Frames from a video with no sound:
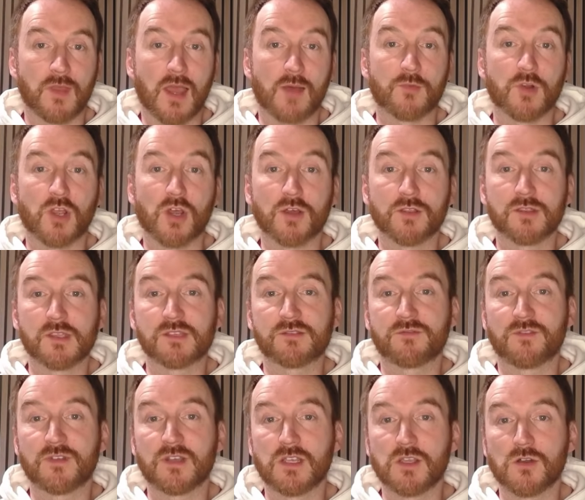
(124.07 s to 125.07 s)
I'm recording this
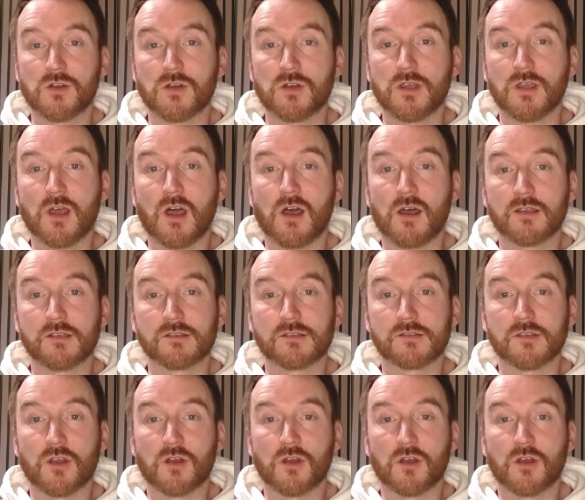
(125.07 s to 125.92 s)
video as